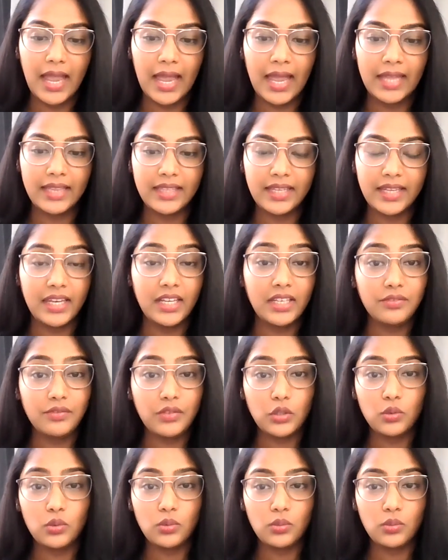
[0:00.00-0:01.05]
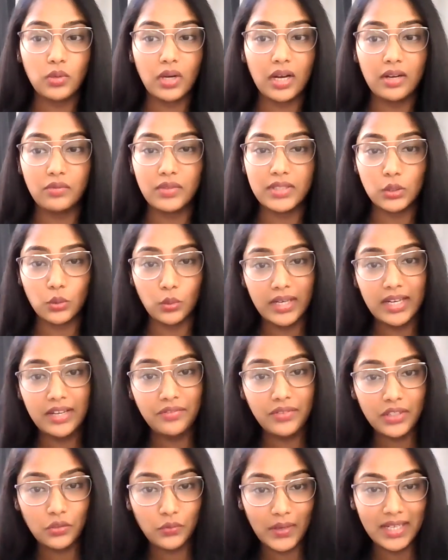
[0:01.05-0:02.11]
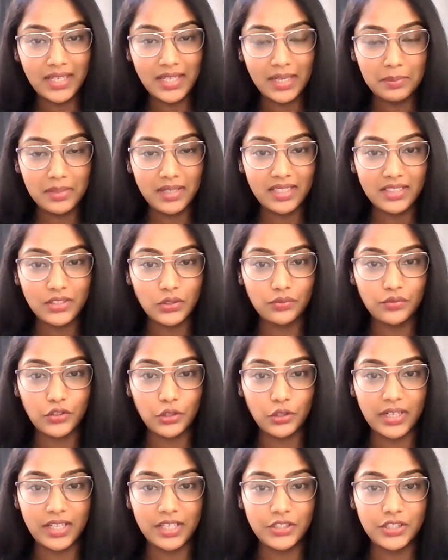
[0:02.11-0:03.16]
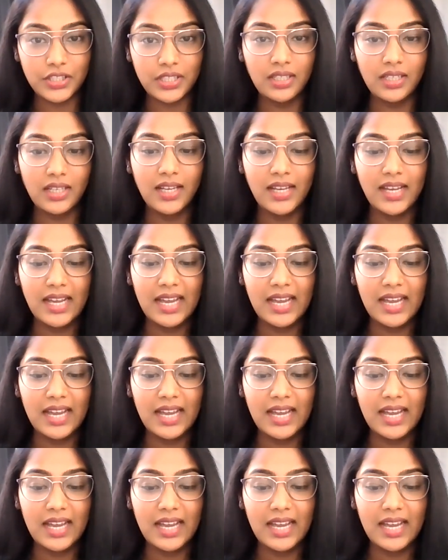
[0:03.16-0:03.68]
And the interview was only for 20 minutes of duration.